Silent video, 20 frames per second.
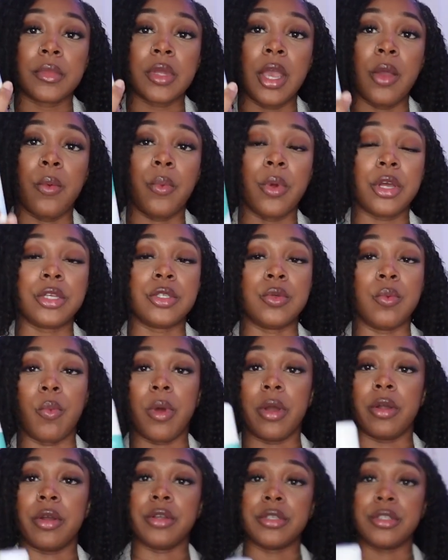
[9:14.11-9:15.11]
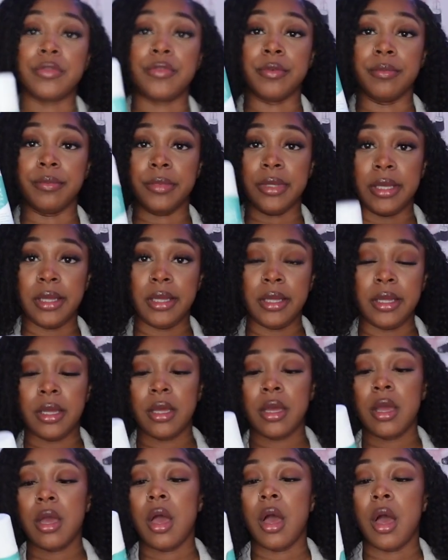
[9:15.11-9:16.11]
It works wonders for
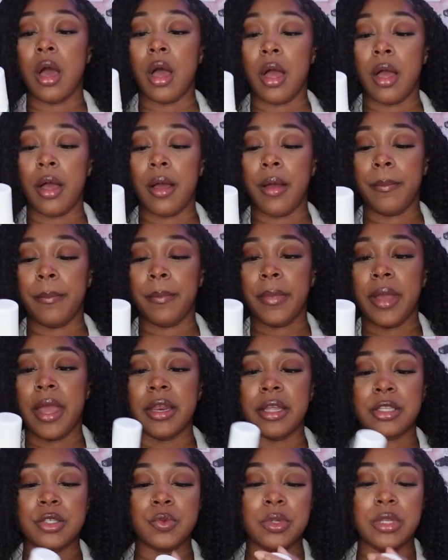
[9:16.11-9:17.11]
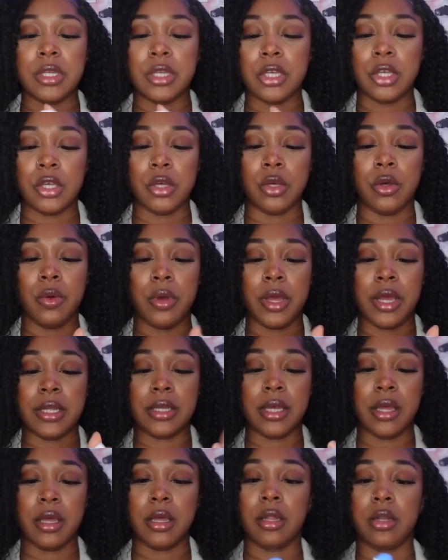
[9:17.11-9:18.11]
me, and it's really cute.
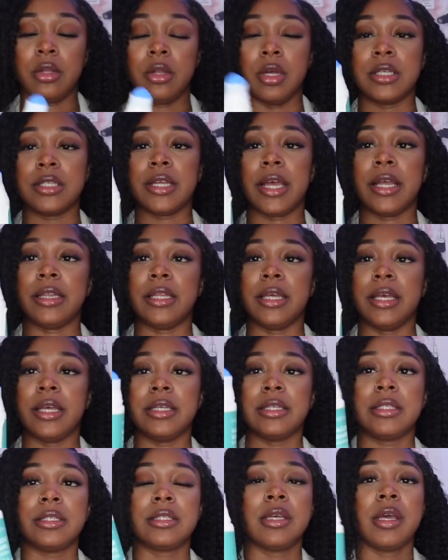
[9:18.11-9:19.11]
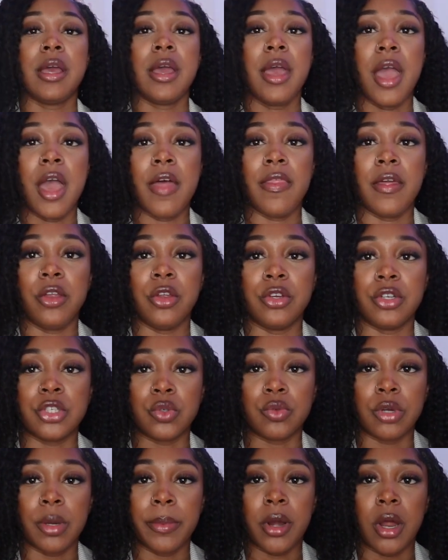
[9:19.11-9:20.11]
It looks like this, and then you just
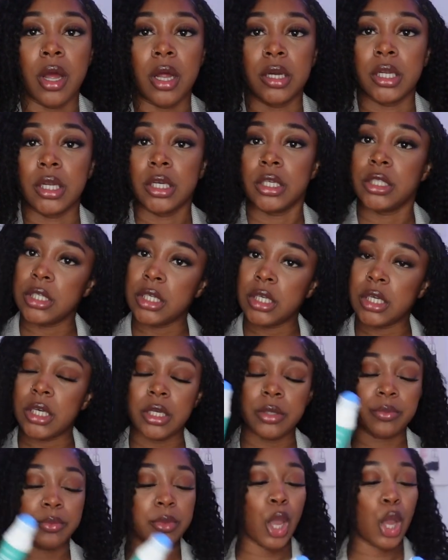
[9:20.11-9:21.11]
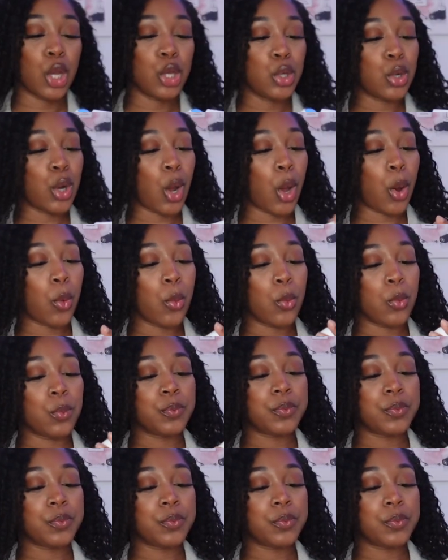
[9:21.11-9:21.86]
rub it on your shit, you know.